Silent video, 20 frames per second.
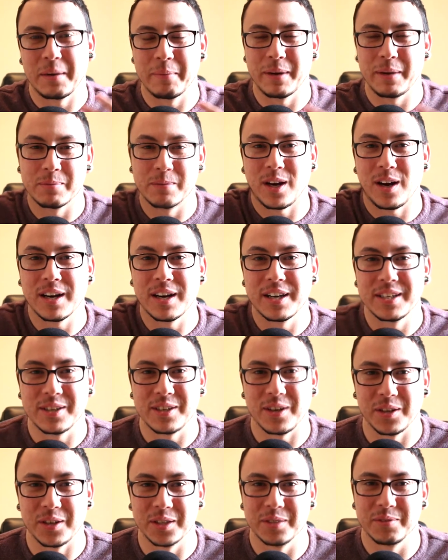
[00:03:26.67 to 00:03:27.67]
I mean, I'm talking
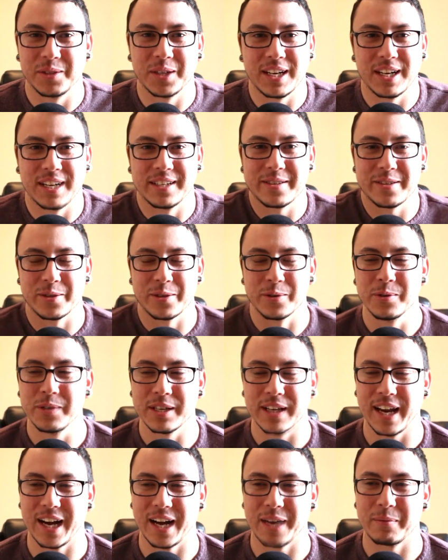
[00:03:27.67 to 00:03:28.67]
to all of you guys through
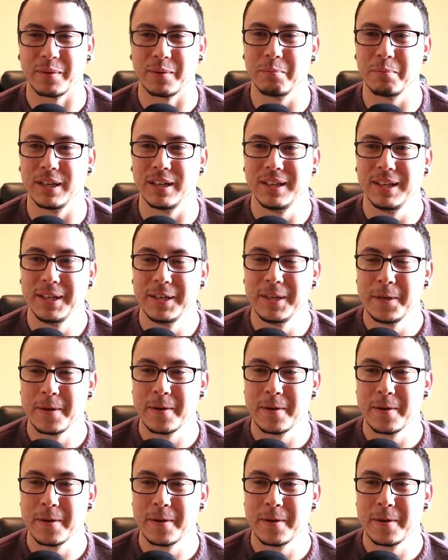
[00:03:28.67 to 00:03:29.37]
the camera, but